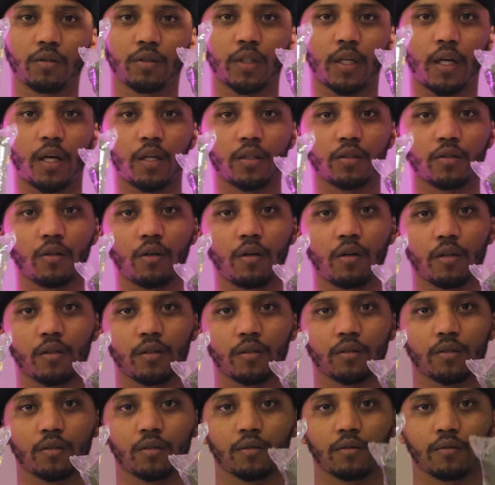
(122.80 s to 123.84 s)
size
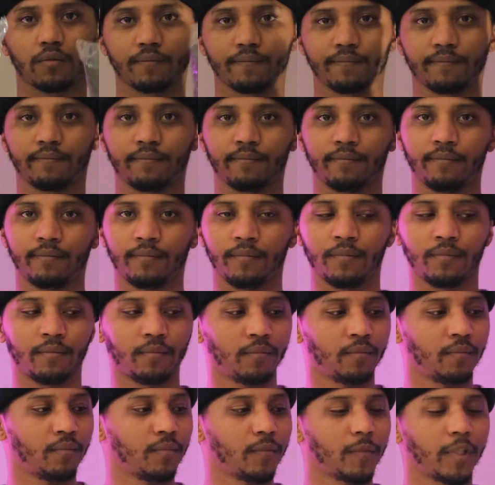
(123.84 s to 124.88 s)
larges.
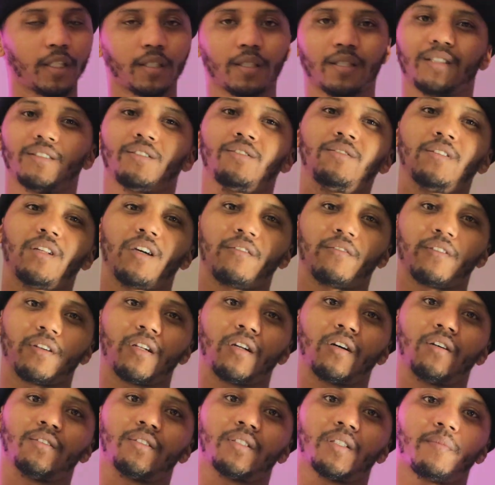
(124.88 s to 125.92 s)
Just because you never
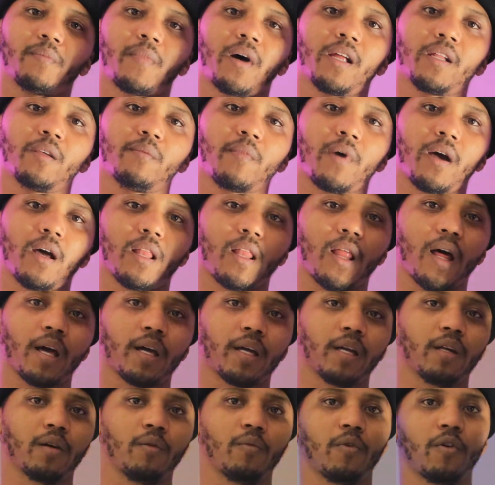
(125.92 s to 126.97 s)
know, somebody might like
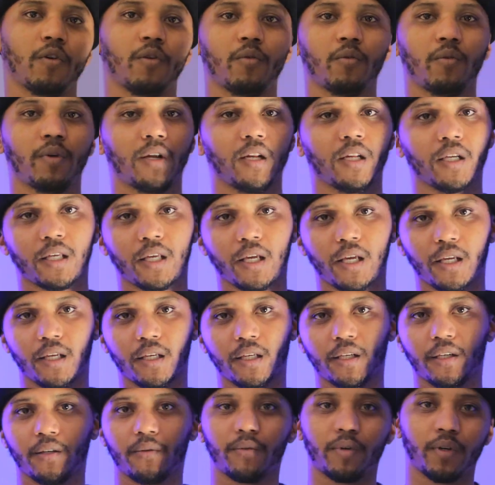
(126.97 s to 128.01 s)
it and want one and can't
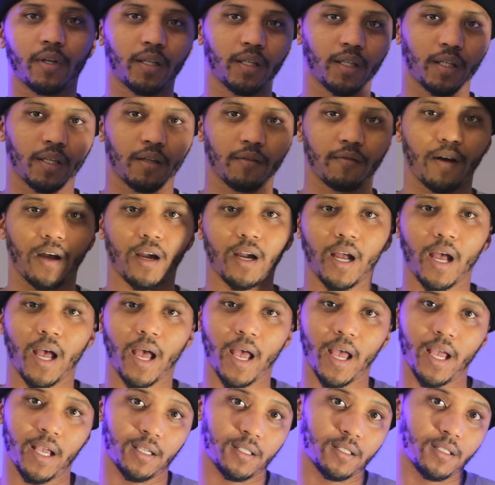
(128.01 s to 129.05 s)
get one. And if I got
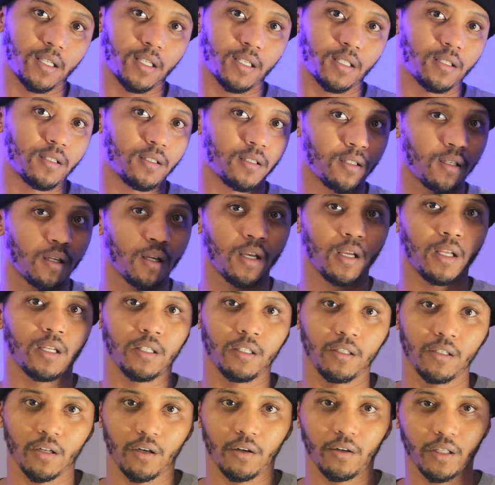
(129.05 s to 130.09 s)
access,
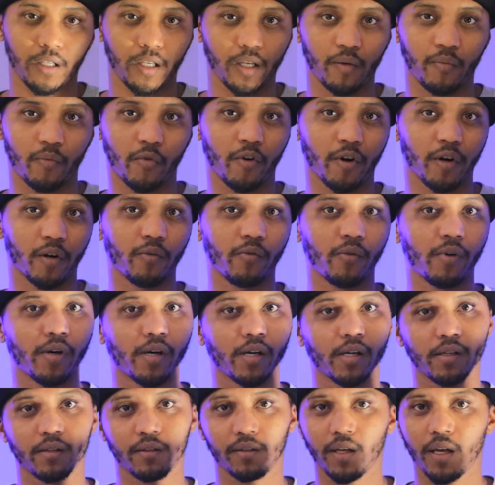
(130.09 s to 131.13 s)
you know, to get more than
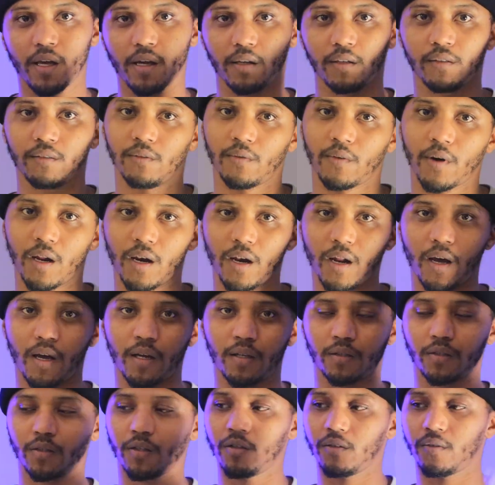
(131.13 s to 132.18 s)
one, hey, why not?
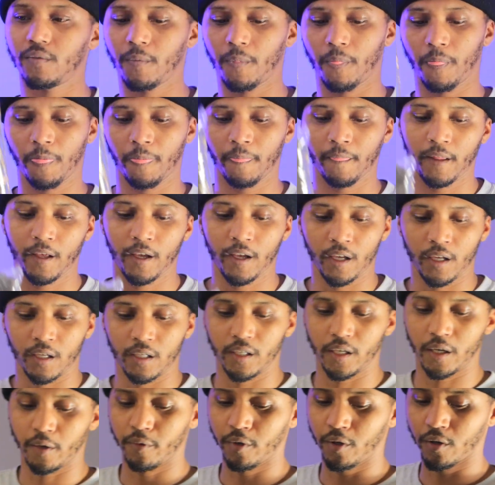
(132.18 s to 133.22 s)
So,
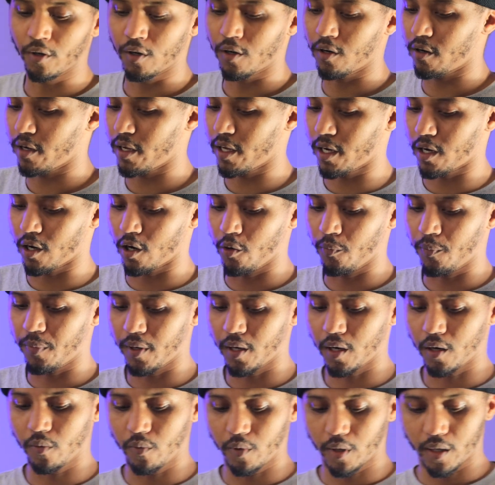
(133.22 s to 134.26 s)
yeah, we're going to go ahead and open
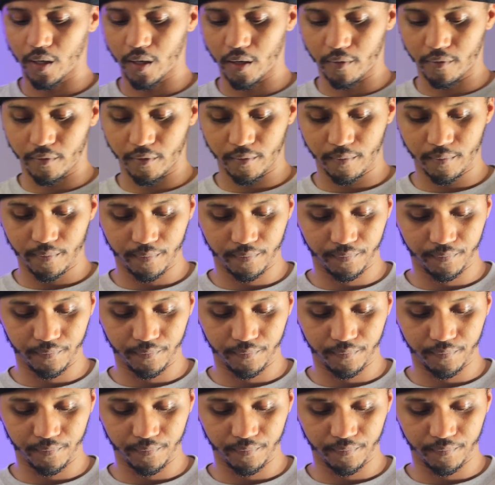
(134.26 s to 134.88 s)
up one of them.